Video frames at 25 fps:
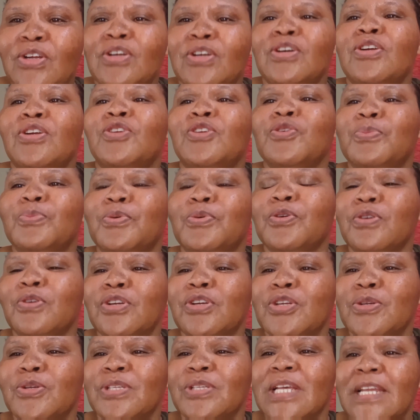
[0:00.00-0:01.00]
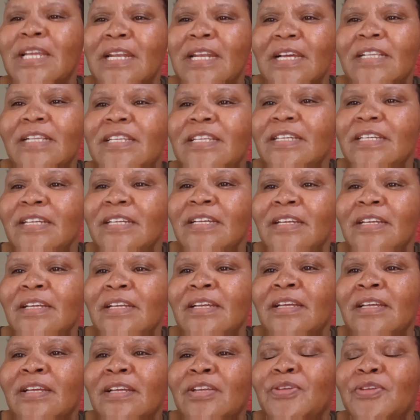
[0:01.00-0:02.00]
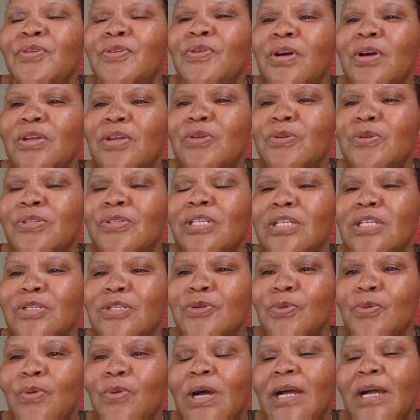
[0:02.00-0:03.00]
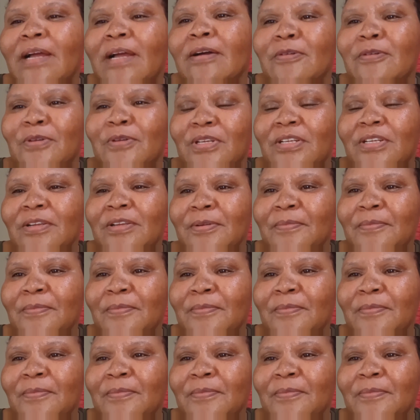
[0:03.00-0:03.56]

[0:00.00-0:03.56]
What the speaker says: to produce energy you are using to work out.